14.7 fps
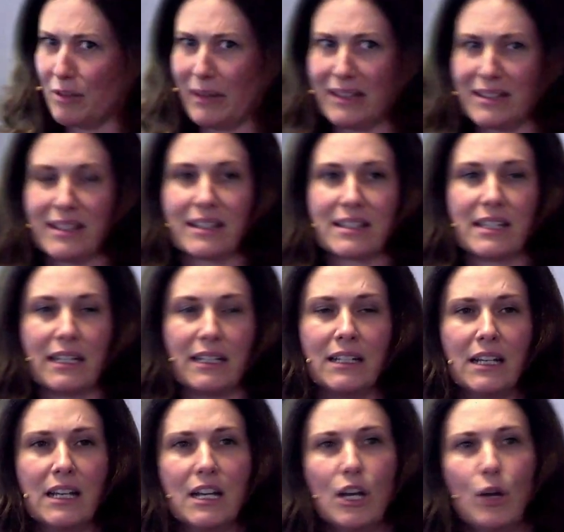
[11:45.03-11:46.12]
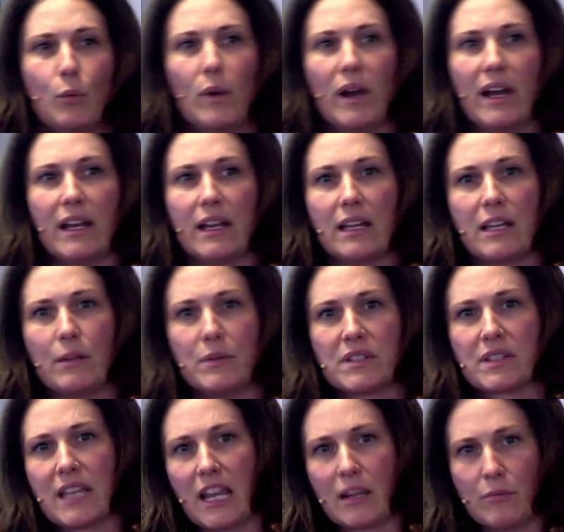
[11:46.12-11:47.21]
about 16, where he
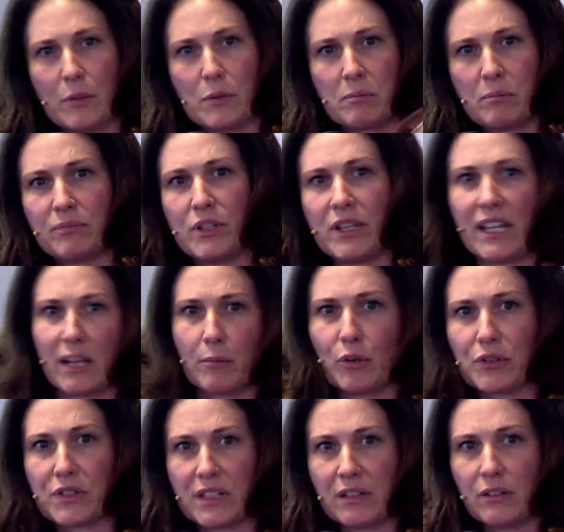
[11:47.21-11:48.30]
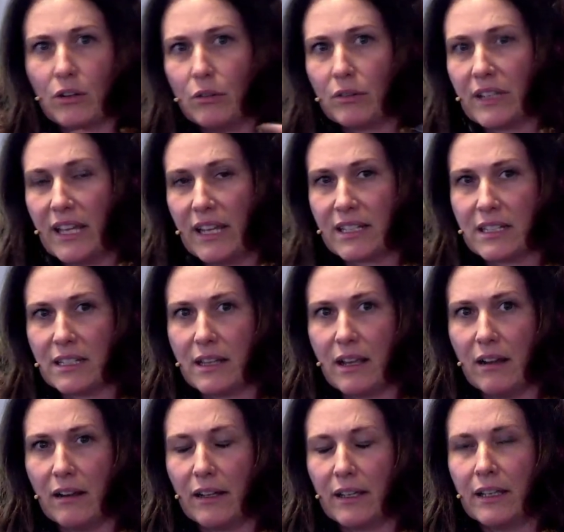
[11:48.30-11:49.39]
was kick, he was doing kickboxing, got kicked in the
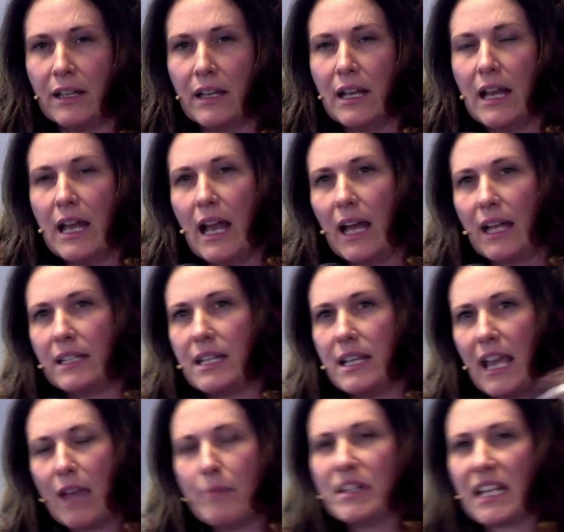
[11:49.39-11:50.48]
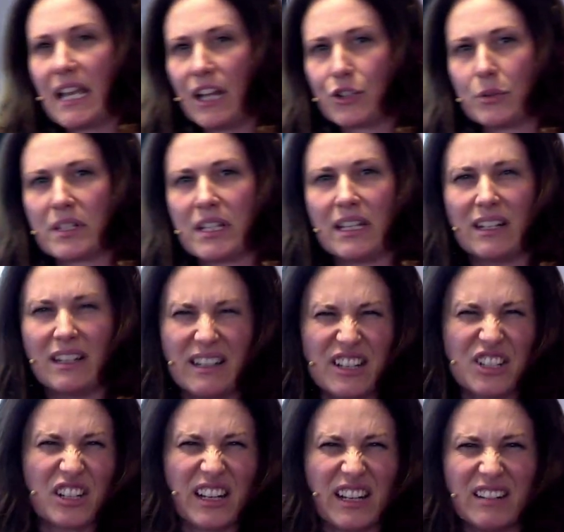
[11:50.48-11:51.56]
eye, and he came into casualty. And
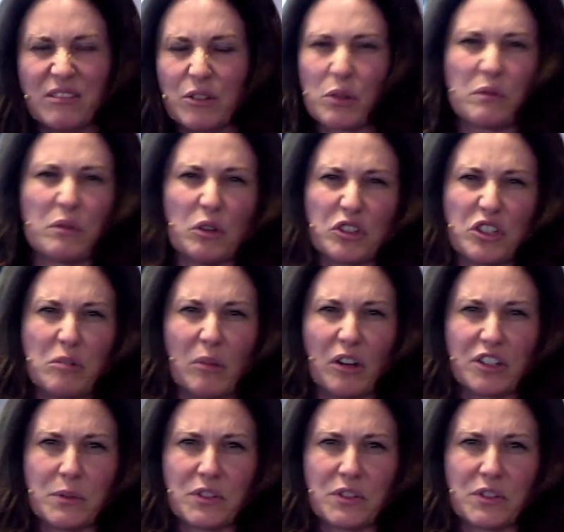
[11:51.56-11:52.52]
initially, sort of not too much.